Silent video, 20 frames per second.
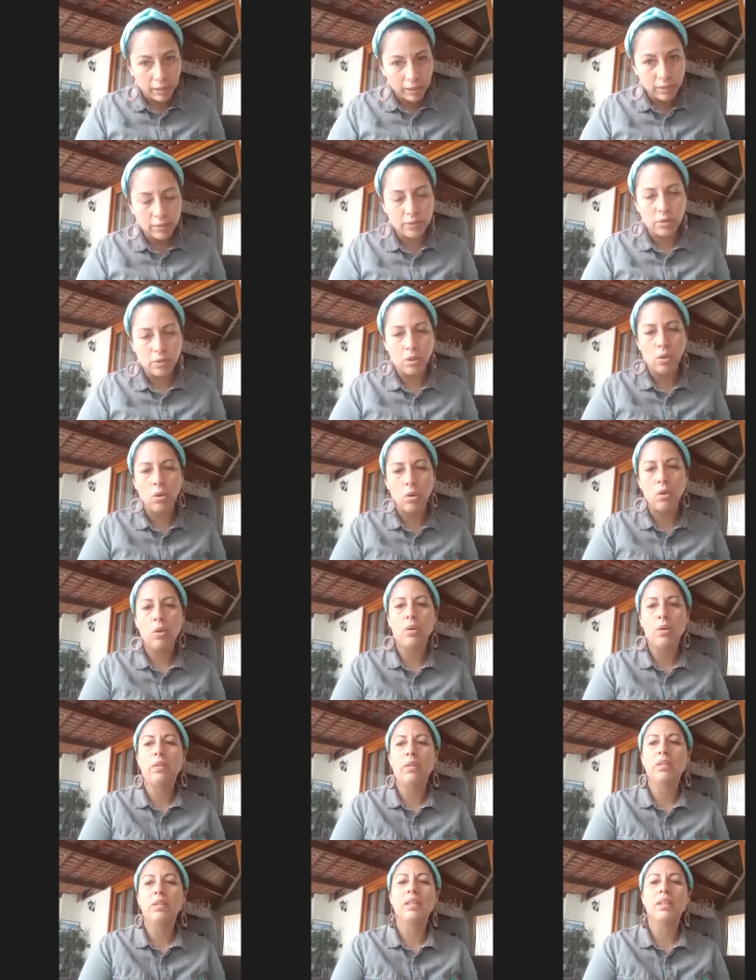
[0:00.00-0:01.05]
So
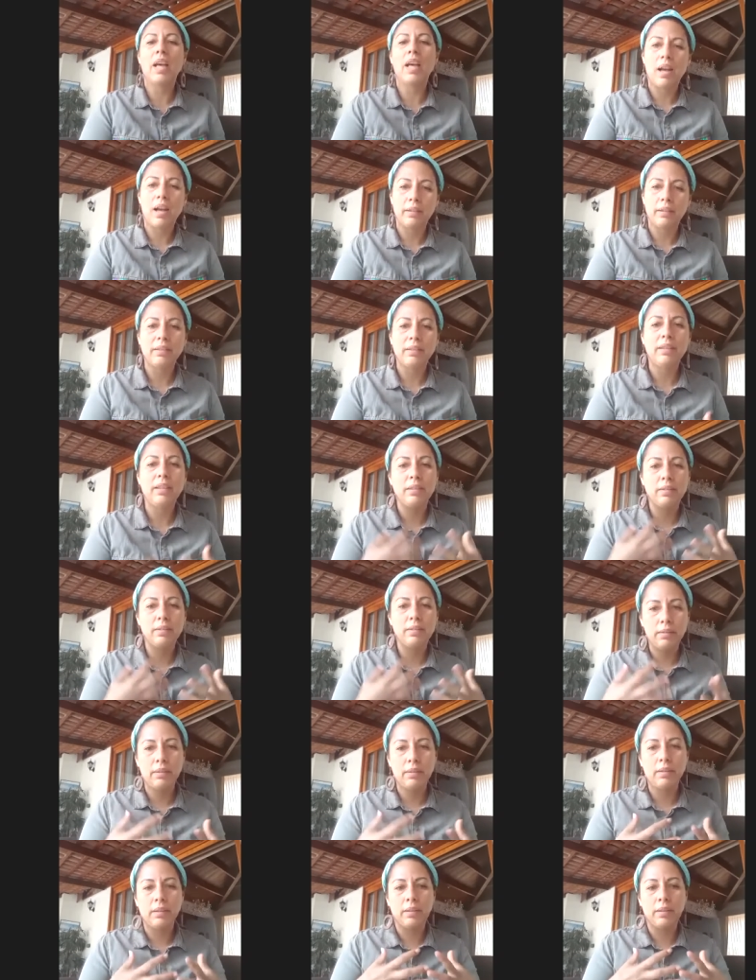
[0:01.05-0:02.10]
yeah, this
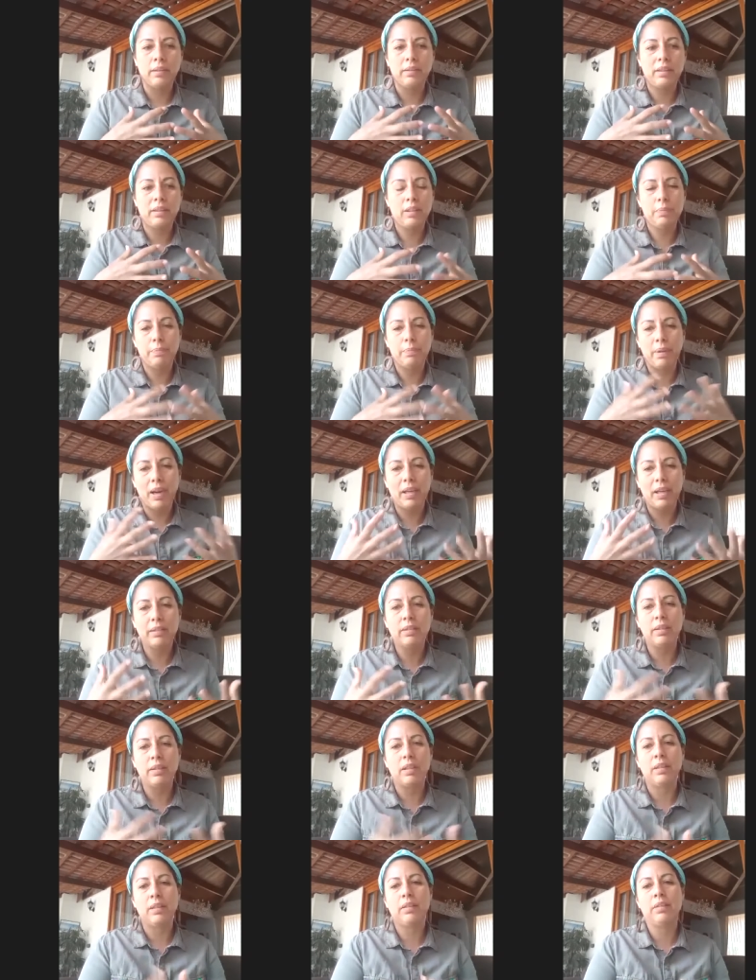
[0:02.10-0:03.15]
part
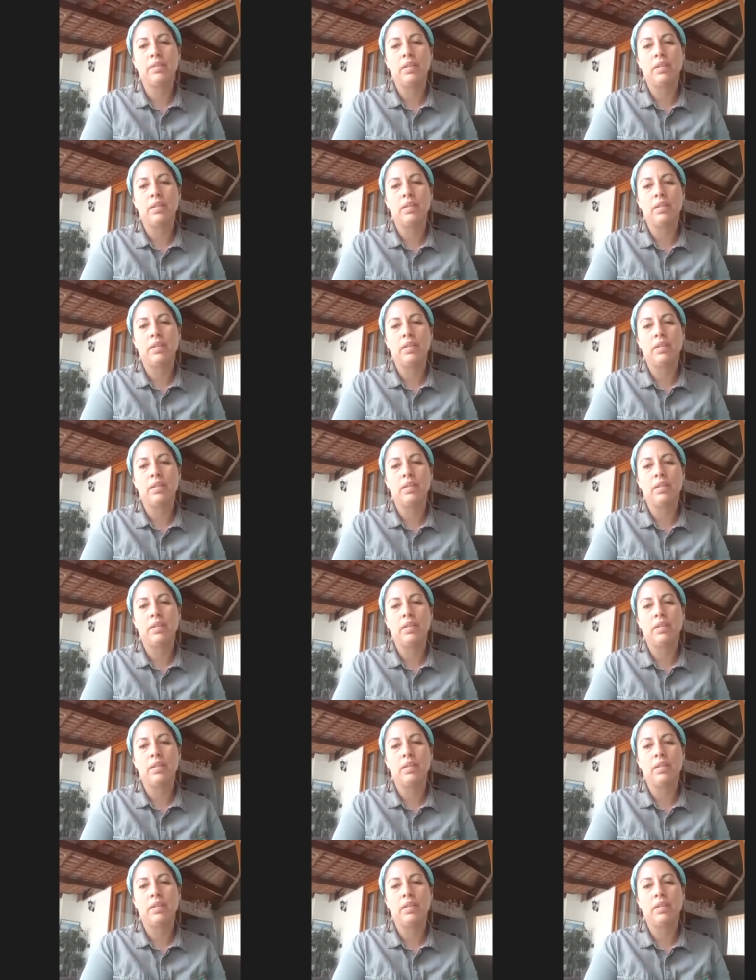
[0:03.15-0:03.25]
is